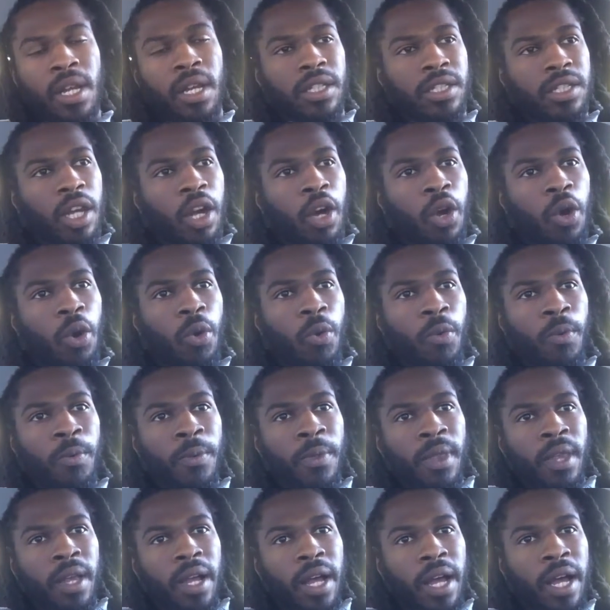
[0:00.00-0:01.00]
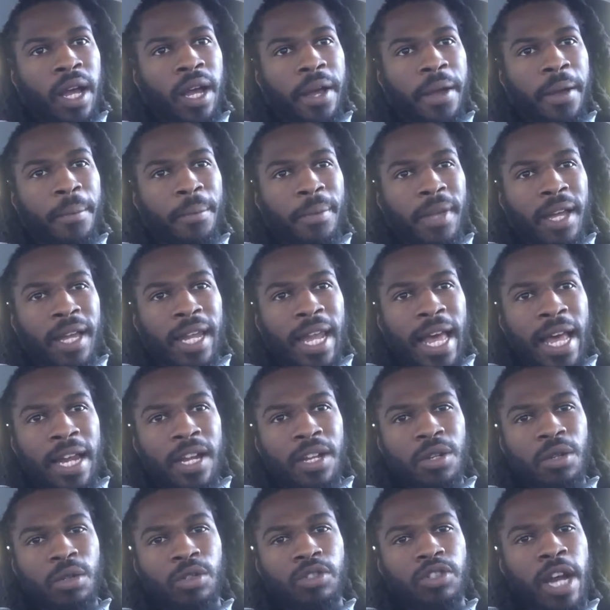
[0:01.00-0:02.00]
So a lot
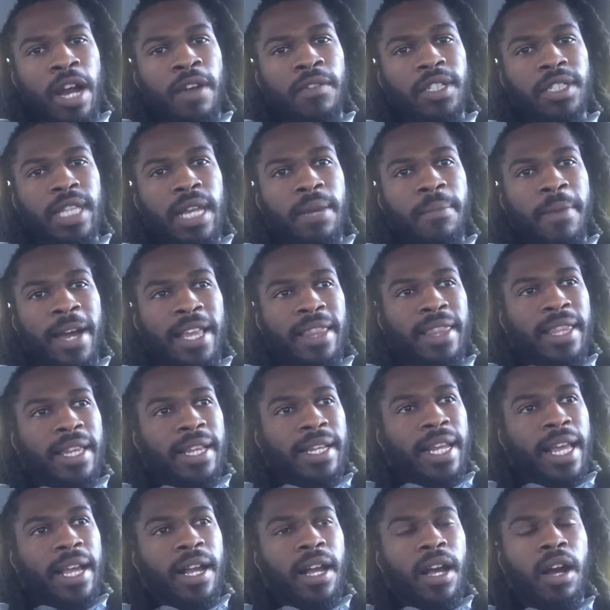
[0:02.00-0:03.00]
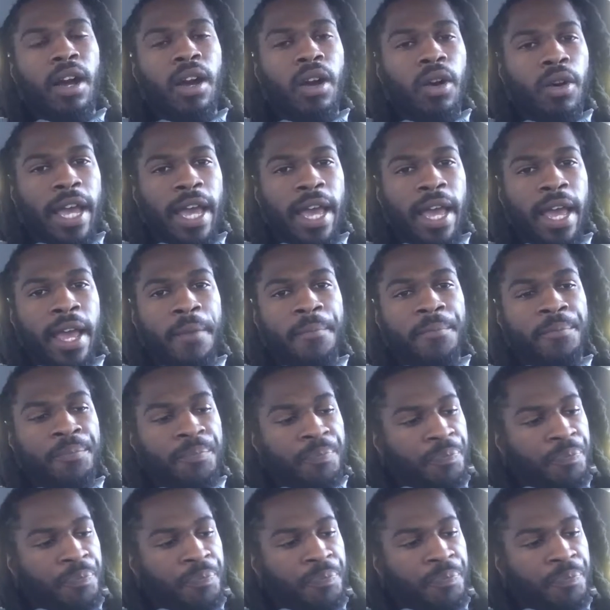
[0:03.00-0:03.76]
of new drivers, they might think like, oh, okay,